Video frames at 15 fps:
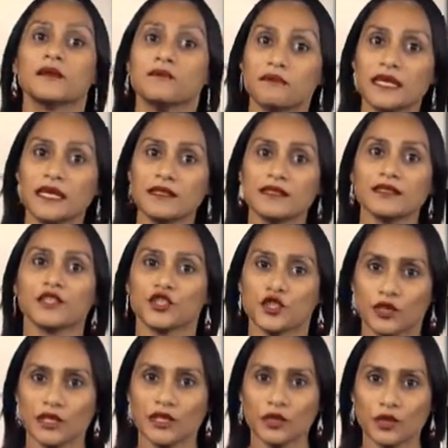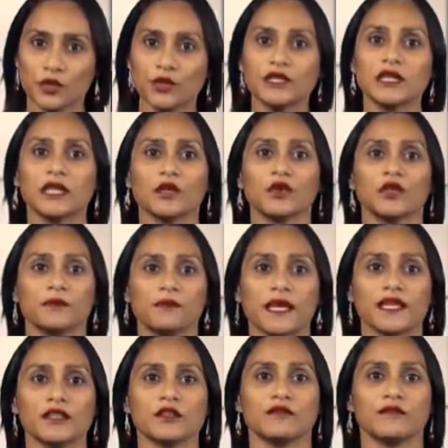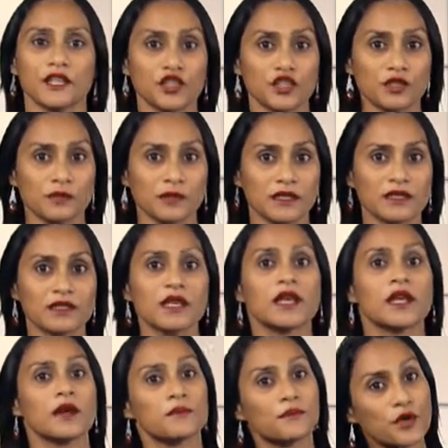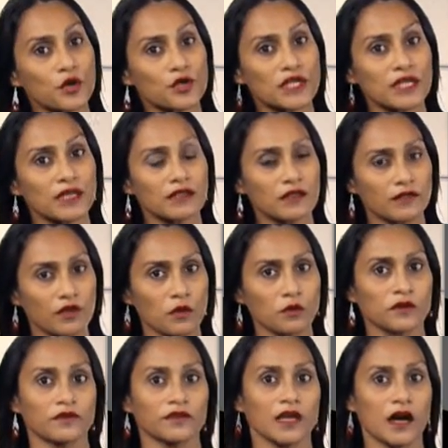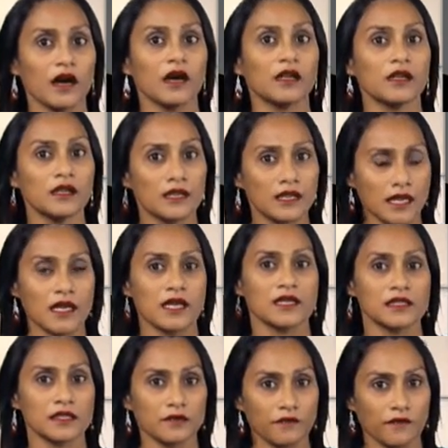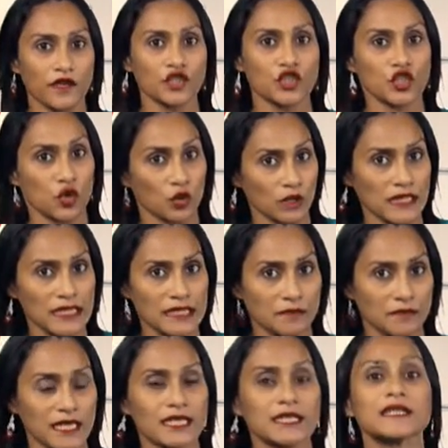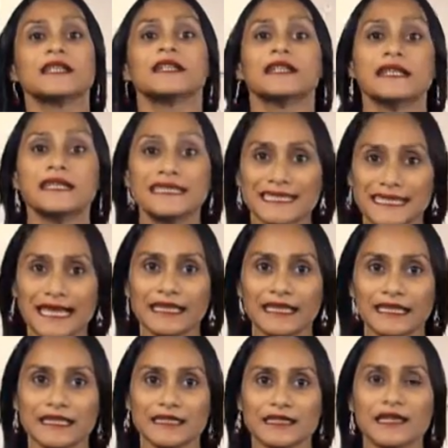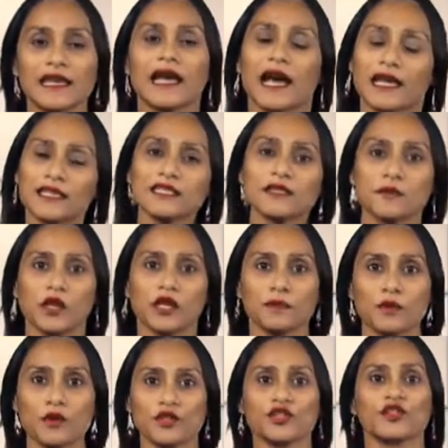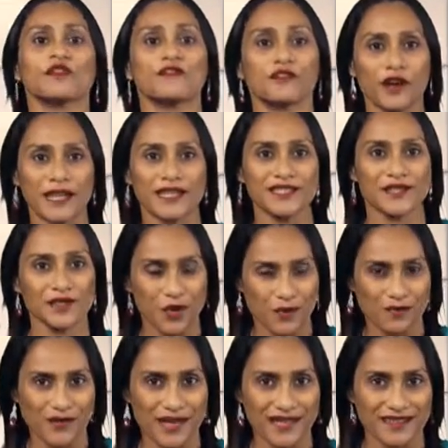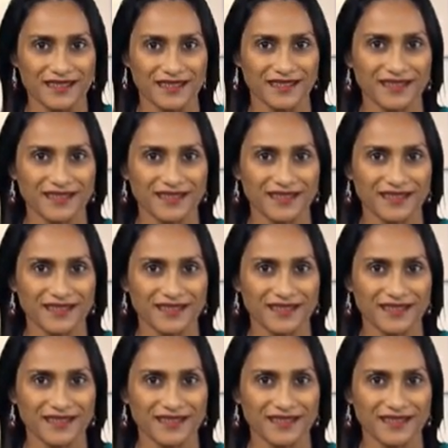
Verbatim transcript: Meals should include a good blend of vegetables, protein in the form of dal, curds, fish or lean meat, salads and a smaller portion of rice or bread.